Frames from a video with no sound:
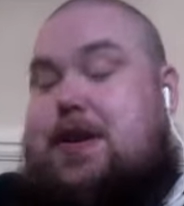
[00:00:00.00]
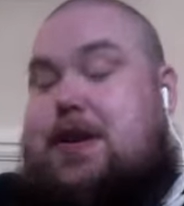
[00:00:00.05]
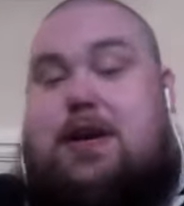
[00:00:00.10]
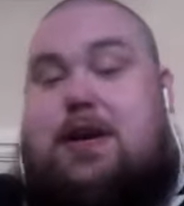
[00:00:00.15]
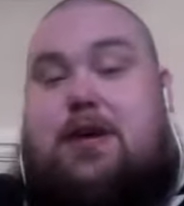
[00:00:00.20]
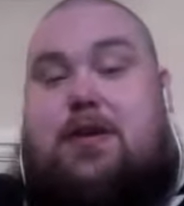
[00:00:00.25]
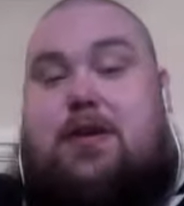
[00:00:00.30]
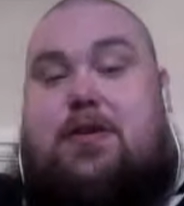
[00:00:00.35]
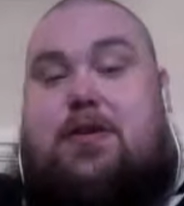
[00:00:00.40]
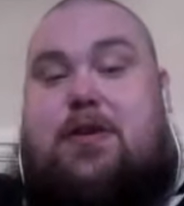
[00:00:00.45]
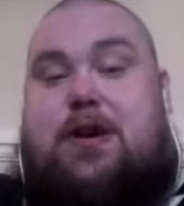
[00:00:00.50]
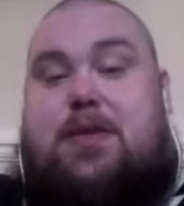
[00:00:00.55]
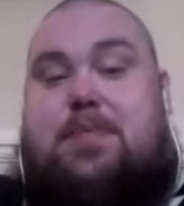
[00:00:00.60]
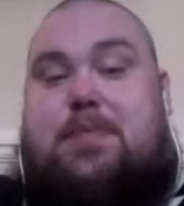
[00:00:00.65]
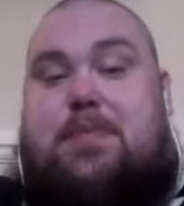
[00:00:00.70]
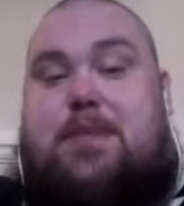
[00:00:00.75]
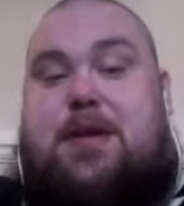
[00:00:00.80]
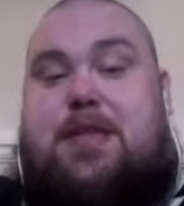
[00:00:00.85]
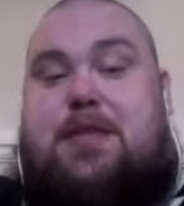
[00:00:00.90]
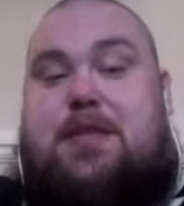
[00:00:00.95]
Alright,
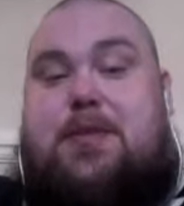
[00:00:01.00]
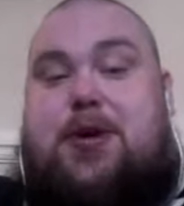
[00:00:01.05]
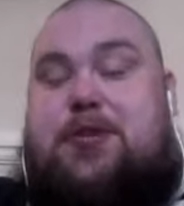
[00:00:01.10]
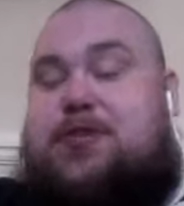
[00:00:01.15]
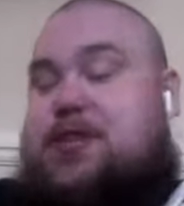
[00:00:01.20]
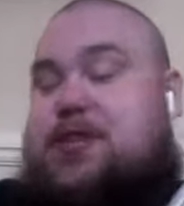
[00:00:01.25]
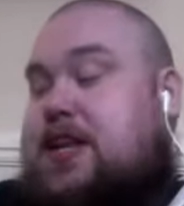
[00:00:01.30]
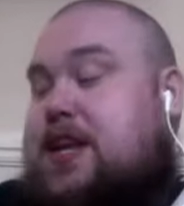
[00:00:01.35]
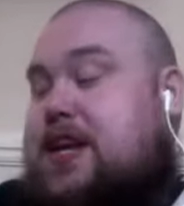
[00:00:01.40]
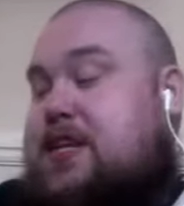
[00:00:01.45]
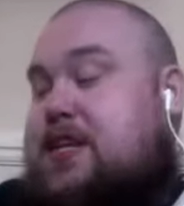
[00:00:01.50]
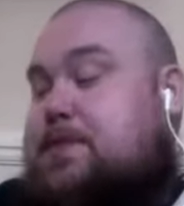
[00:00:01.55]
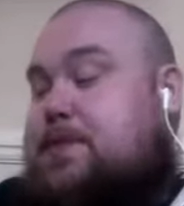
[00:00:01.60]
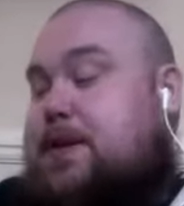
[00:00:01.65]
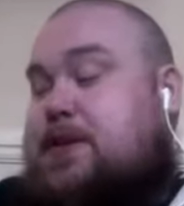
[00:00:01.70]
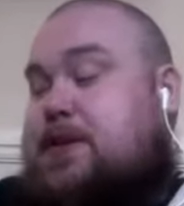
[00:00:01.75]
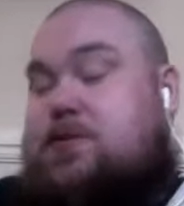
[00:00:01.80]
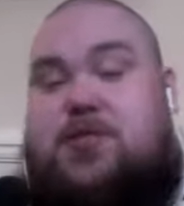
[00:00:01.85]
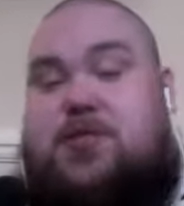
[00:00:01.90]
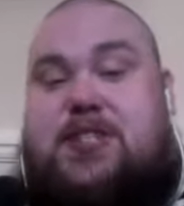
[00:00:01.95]
and then we go to the next
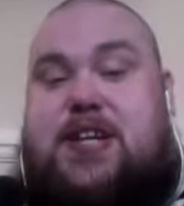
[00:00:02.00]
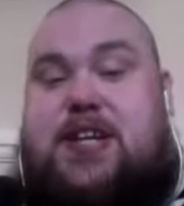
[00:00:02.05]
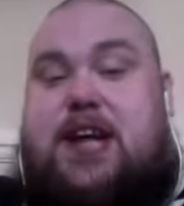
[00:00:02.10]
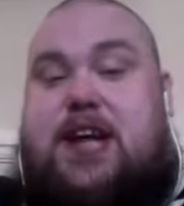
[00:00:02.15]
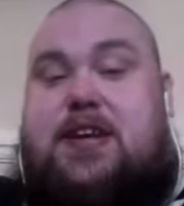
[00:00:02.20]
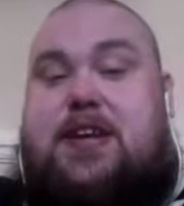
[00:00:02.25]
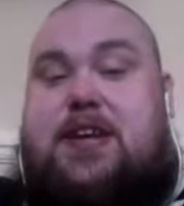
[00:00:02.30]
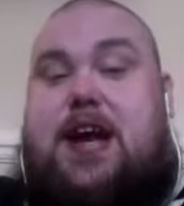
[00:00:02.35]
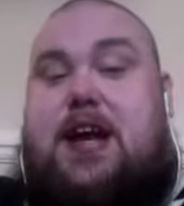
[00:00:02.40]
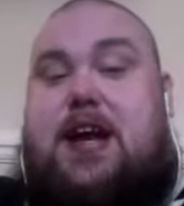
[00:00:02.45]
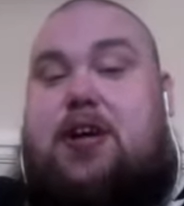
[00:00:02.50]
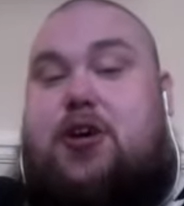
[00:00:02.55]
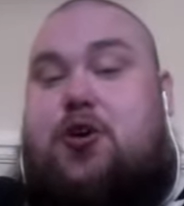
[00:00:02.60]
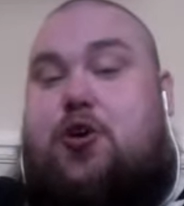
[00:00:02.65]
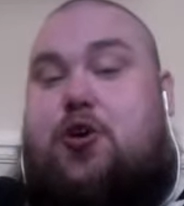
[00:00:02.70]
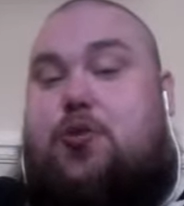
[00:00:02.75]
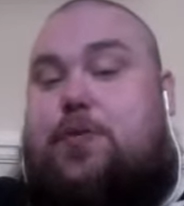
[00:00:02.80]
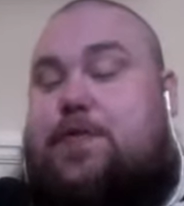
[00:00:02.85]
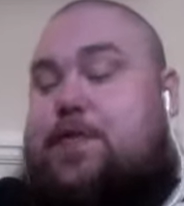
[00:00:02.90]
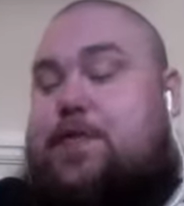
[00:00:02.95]
bit, C add 9,
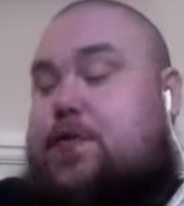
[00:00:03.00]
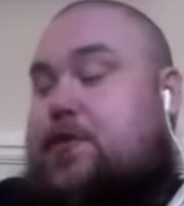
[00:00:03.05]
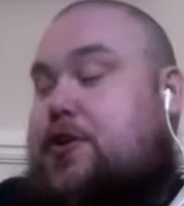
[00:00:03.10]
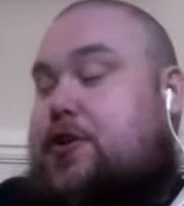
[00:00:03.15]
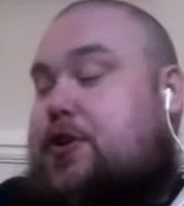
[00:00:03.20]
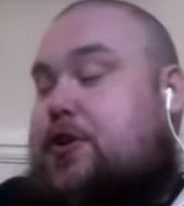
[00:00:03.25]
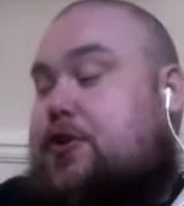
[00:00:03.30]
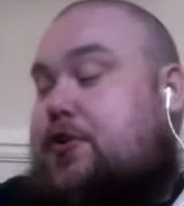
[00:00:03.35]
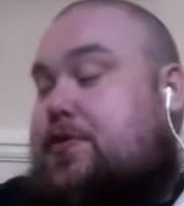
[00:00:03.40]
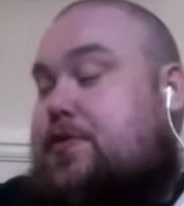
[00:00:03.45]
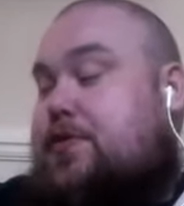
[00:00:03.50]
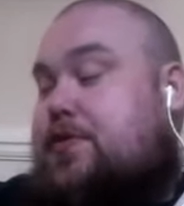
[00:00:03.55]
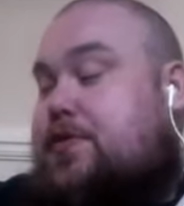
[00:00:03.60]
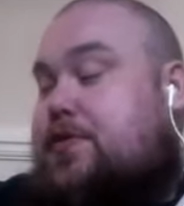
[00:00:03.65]
chord we've already done.